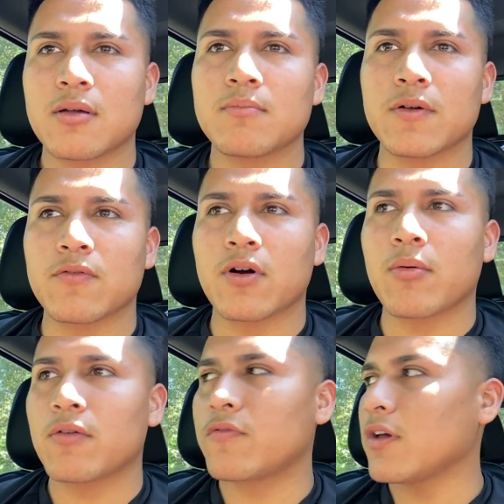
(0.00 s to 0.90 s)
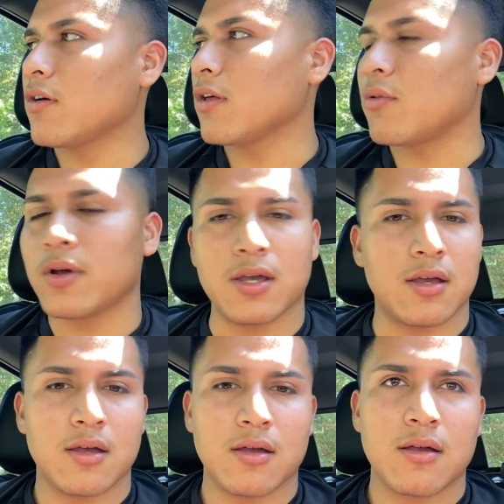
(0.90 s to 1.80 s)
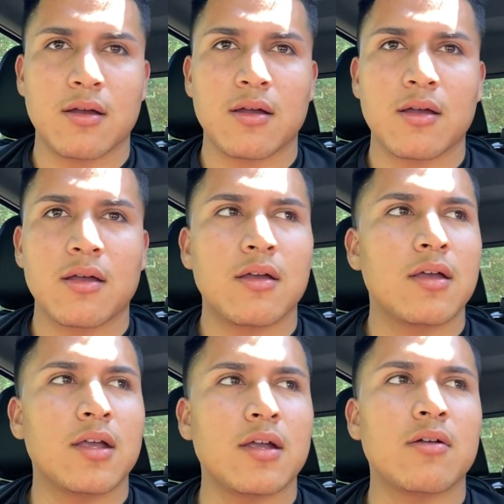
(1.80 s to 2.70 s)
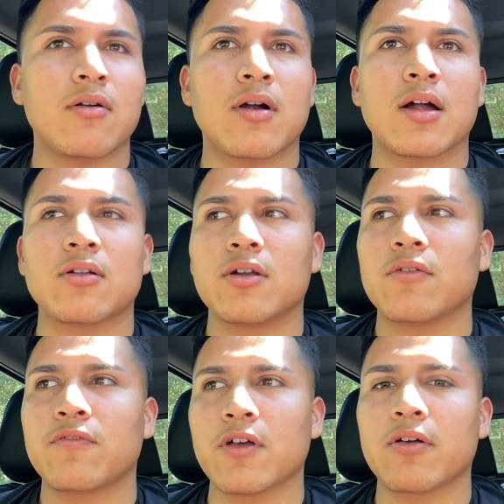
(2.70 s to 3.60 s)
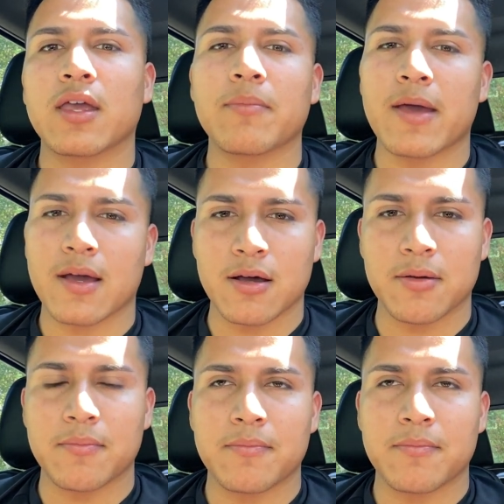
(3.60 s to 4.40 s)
Before I would fail and quit, here I learned to fail and get back up.